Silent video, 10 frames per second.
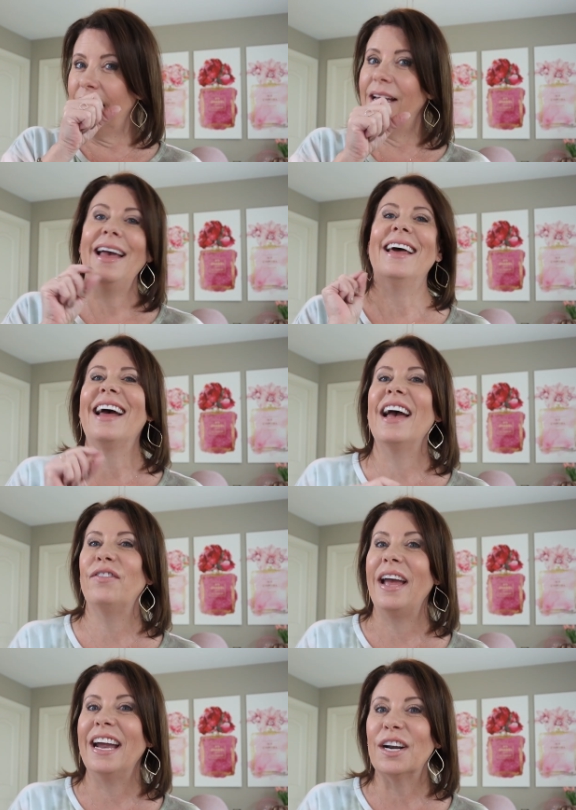and I
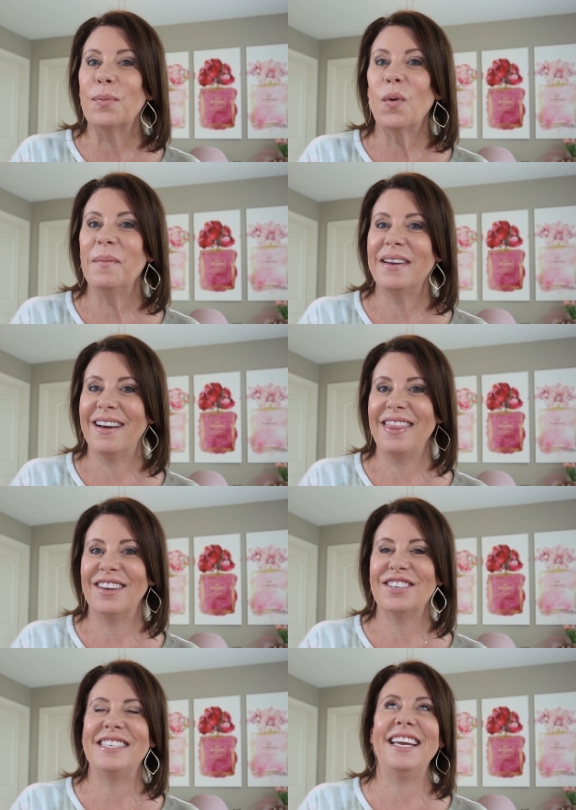have a hair appointment on
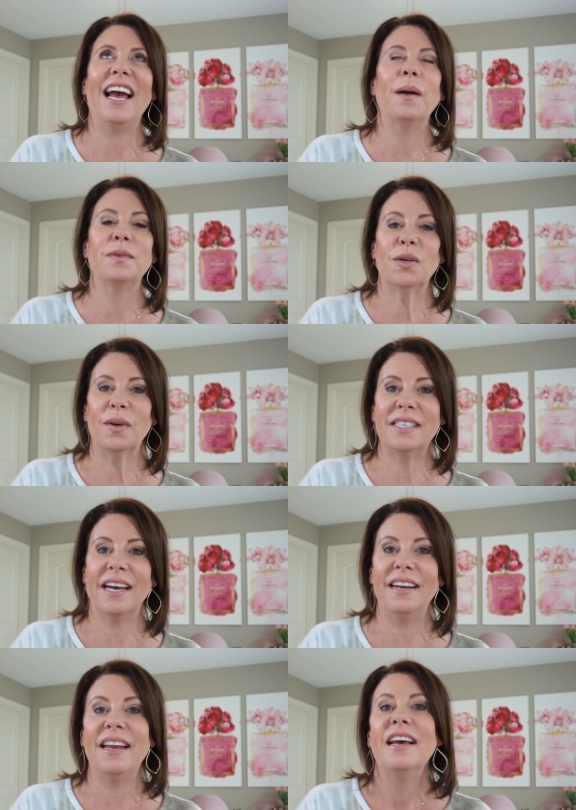Thursday. I'm so
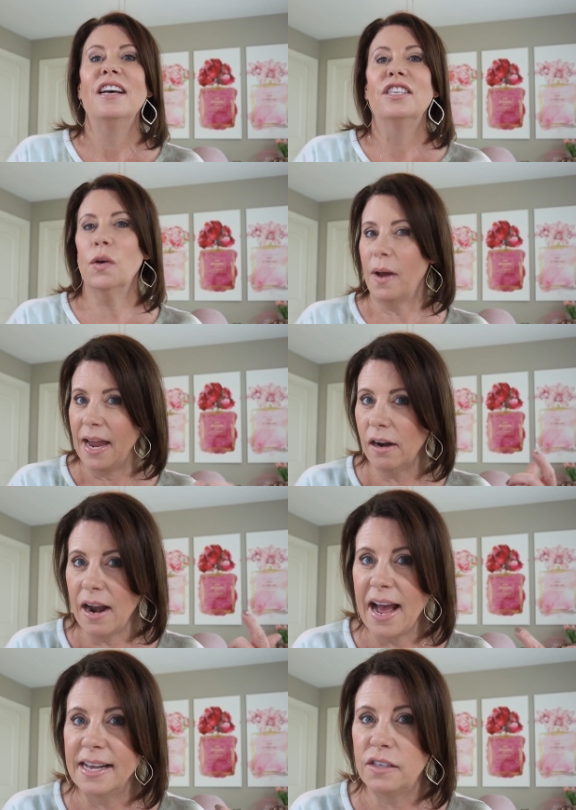excited. So my
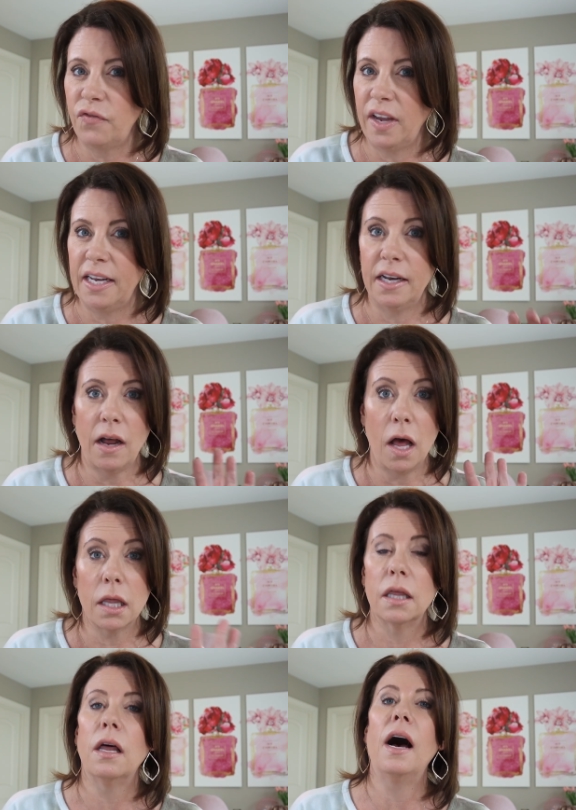hair has faded a
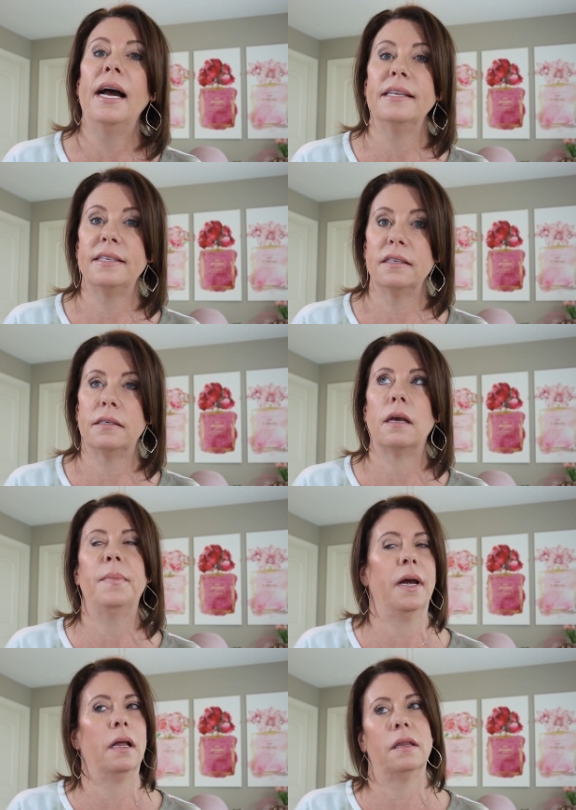lot since, I
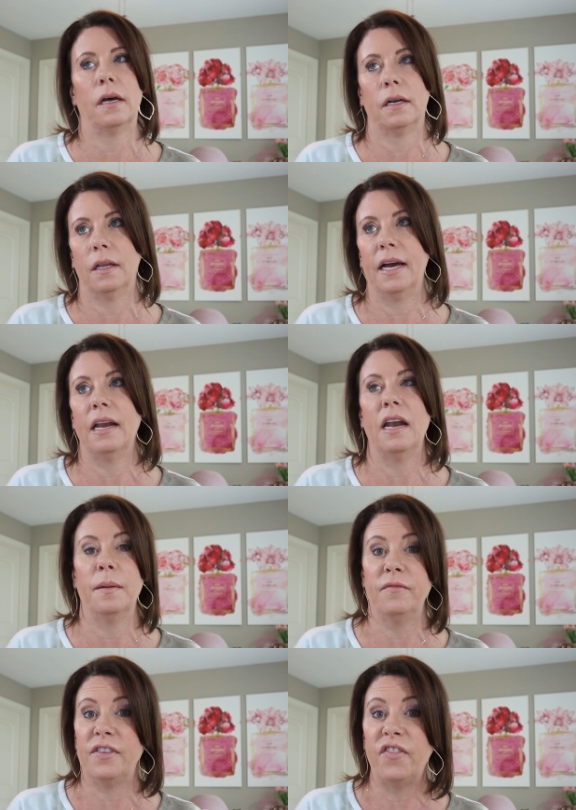mean, a lot, a lot. And
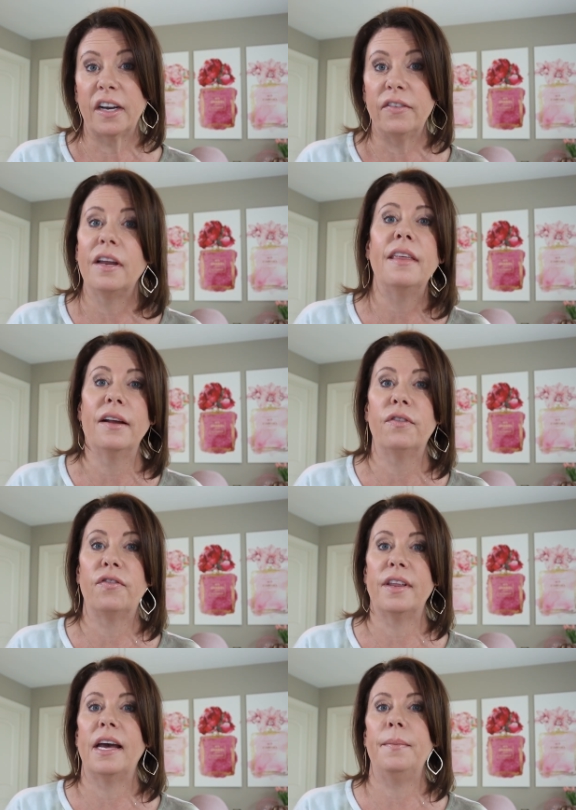I'm very, very thankful
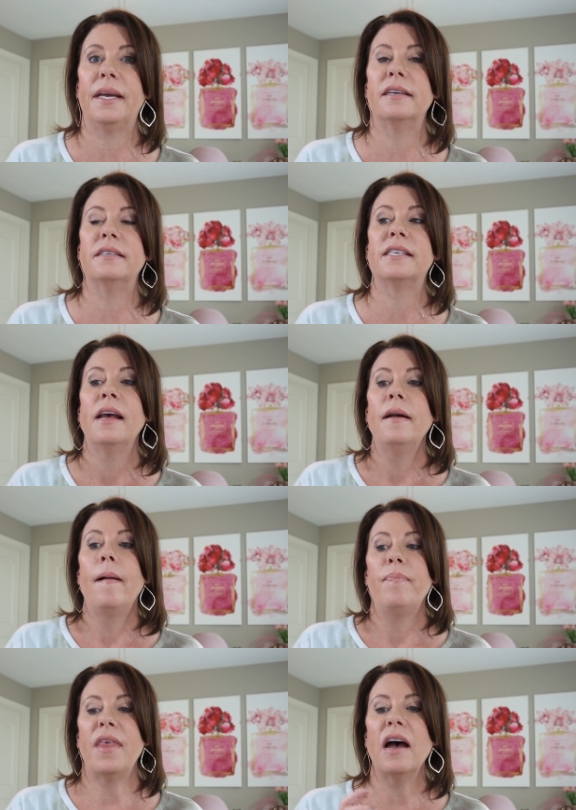for that because
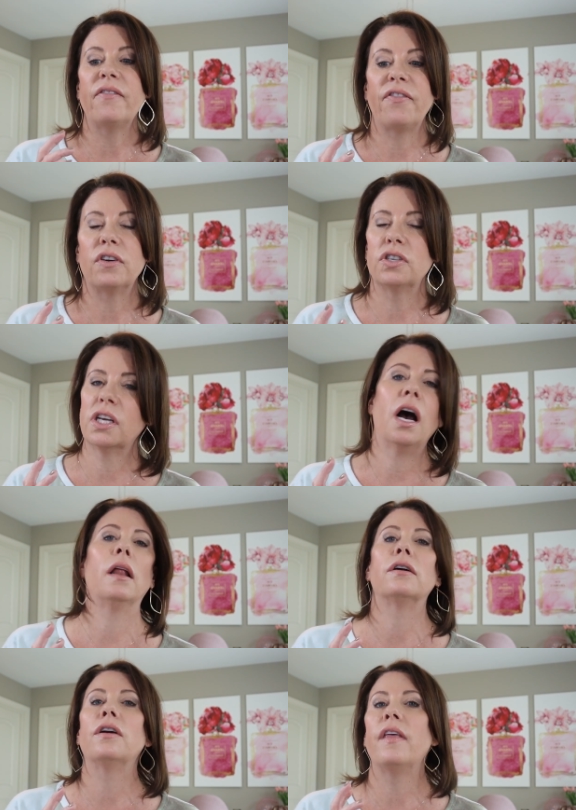that first
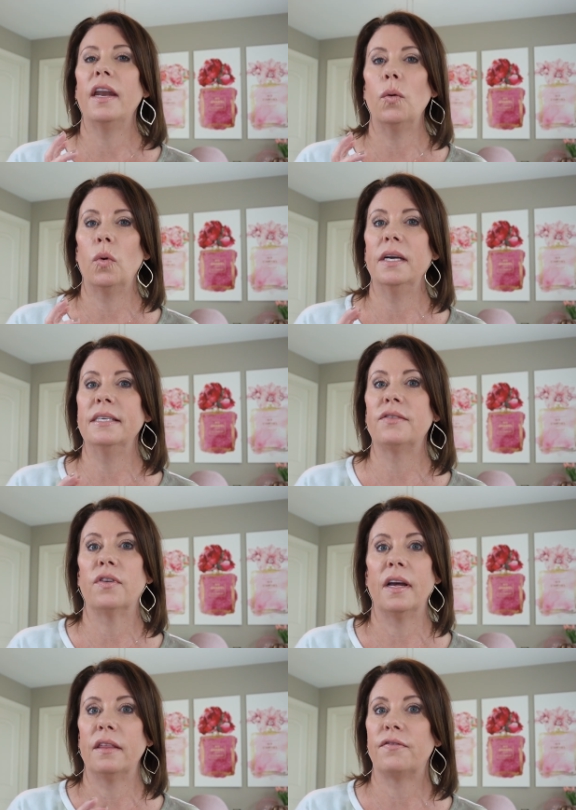color that it was
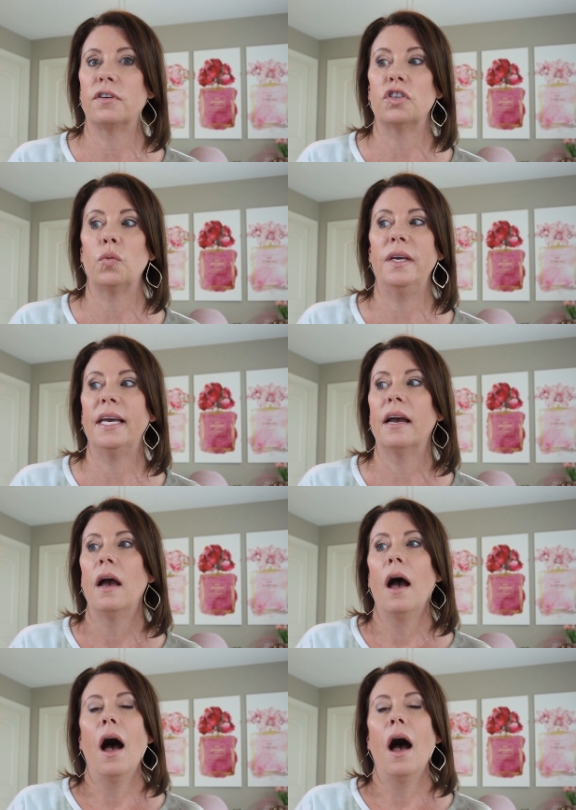for like the first week,